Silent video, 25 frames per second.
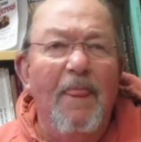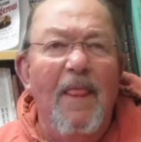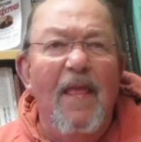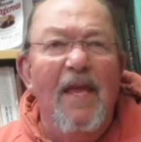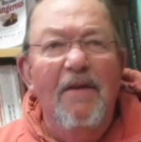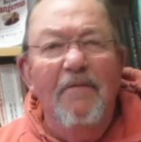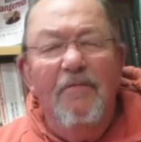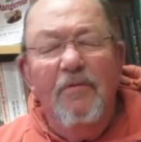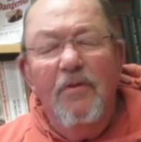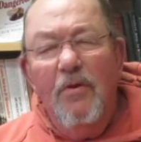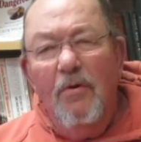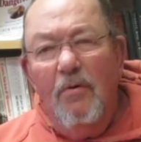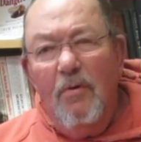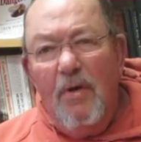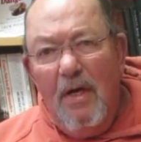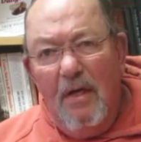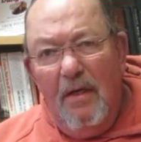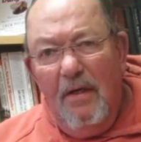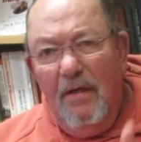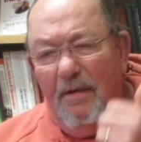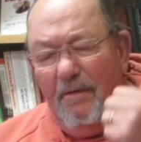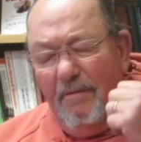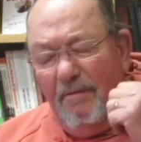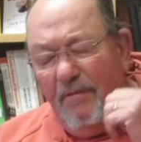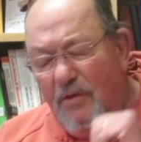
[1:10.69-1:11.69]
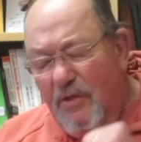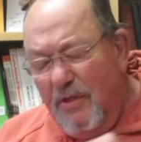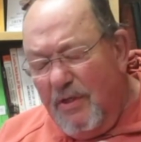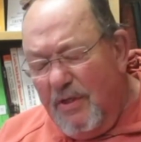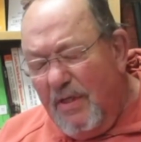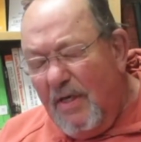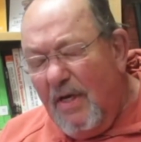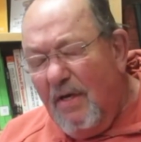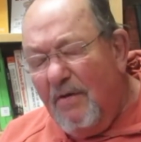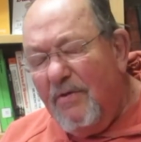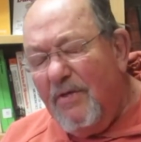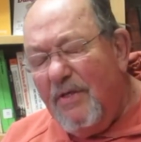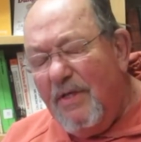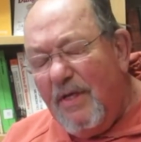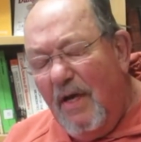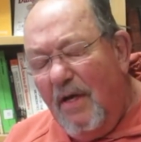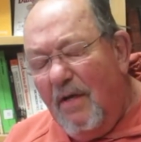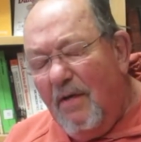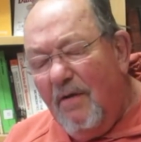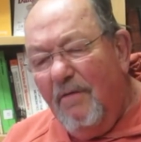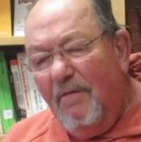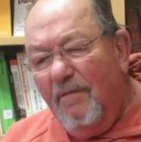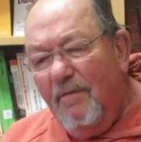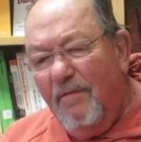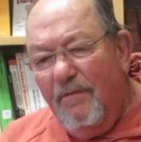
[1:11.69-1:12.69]
even though I live just
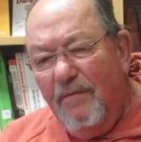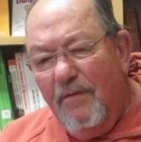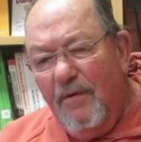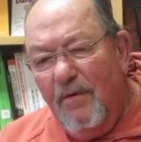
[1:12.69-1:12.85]
outside of